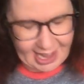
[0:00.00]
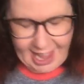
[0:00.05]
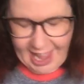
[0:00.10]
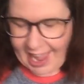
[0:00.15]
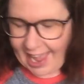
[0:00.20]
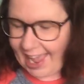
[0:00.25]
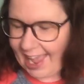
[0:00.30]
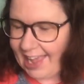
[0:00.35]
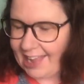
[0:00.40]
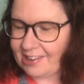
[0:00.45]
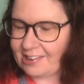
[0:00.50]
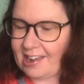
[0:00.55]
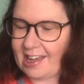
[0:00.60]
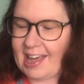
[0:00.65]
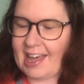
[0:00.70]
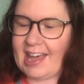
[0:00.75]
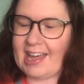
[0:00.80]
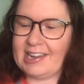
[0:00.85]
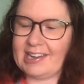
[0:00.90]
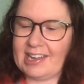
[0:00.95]
And
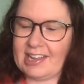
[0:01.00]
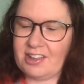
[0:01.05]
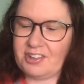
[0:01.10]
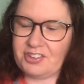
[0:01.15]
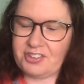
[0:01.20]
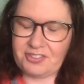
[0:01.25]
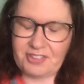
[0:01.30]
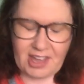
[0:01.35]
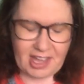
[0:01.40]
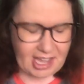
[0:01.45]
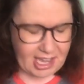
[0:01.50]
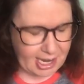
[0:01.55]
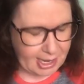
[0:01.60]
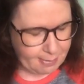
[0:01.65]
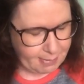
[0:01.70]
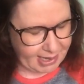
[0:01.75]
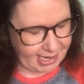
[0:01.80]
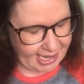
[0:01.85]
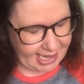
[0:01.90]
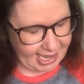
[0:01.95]
on his farm
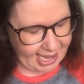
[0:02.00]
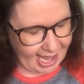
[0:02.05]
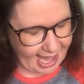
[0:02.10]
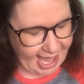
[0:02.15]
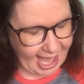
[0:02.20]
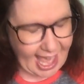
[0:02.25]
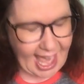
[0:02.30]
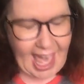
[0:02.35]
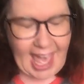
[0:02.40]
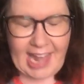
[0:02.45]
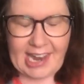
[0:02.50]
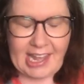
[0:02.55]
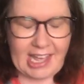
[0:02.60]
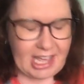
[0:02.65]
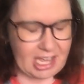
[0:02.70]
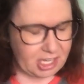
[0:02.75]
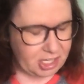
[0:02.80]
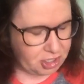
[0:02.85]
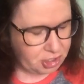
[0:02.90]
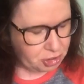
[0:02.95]
he had
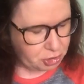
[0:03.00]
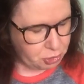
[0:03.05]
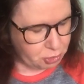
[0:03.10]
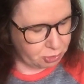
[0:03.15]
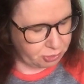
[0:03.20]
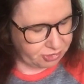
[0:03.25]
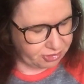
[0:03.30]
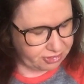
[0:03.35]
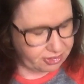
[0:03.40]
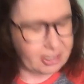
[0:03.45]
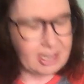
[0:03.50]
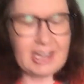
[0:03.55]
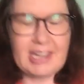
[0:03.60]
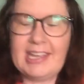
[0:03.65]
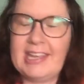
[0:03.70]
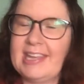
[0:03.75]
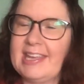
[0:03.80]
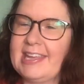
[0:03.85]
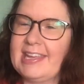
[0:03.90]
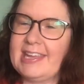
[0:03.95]
a goose,
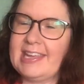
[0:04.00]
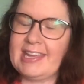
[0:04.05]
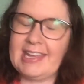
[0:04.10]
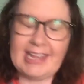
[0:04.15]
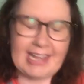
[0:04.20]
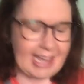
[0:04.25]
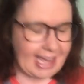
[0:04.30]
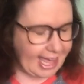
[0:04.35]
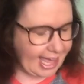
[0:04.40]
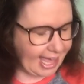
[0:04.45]
E-I-E-I-O.